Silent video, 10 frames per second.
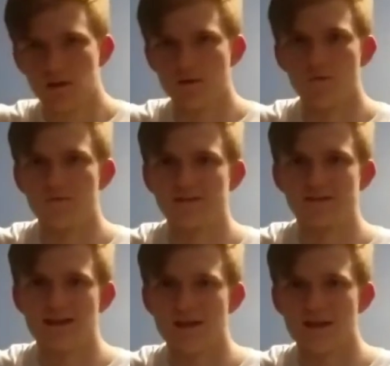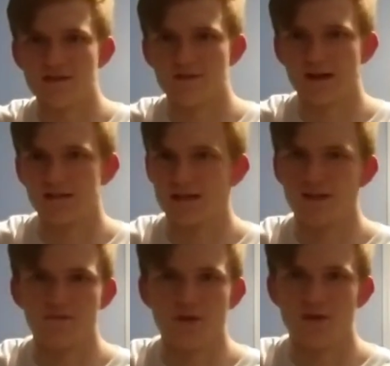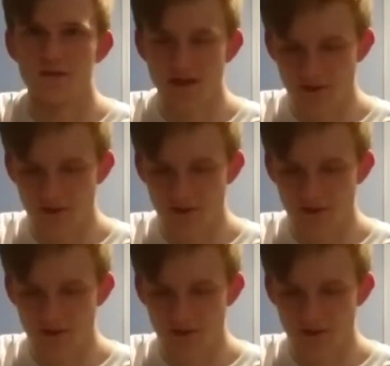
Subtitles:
No offense to any of the other guys. I love y'all to